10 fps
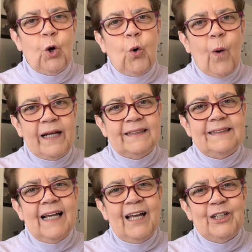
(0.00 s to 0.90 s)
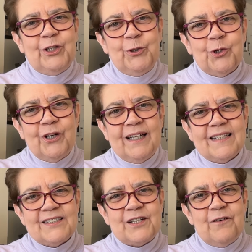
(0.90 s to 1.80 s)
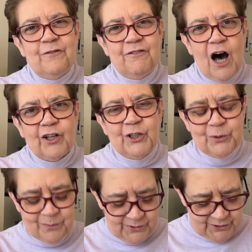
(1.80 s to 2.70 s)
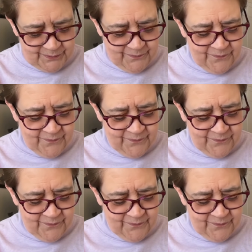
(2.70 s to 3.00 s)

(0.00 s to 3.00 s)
Quaint and Curious Volumes.